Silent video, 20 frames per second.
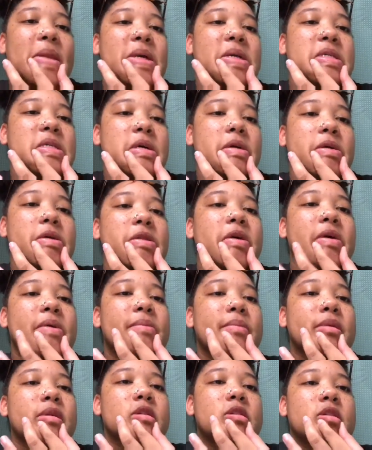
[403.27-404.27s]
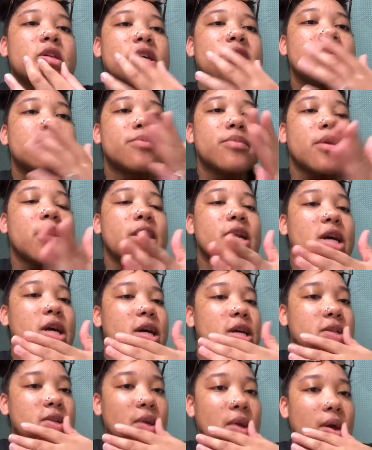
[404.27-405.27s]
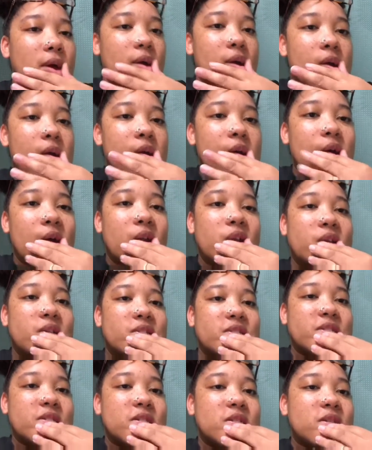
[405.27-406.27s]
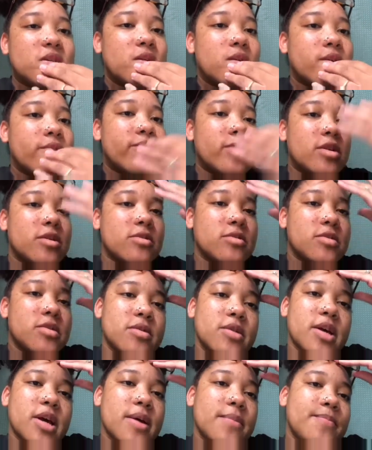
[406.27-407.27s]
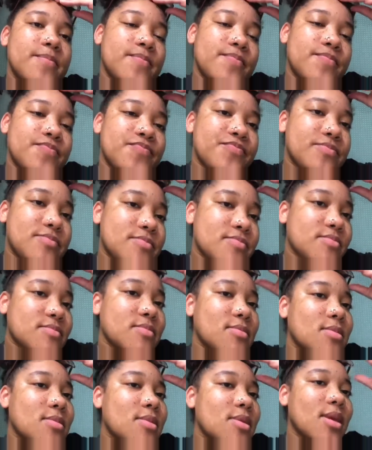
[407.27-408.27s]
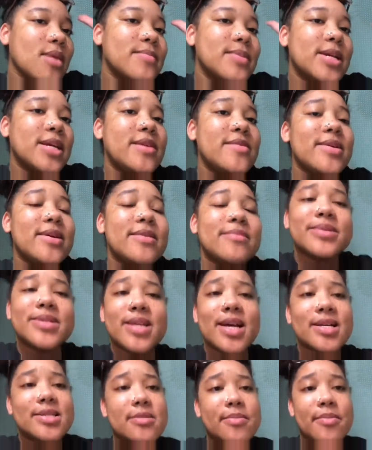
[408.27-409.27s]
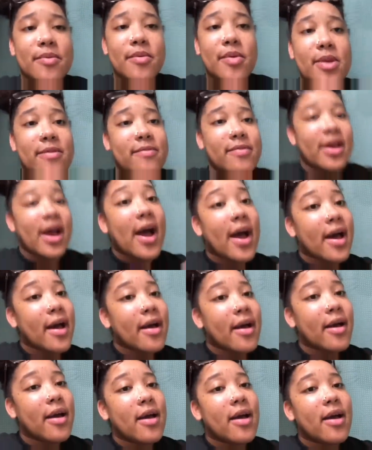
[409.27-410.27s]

So I think I'm gonna try this product just to see if it'll do that. Anyway, besides the point of that,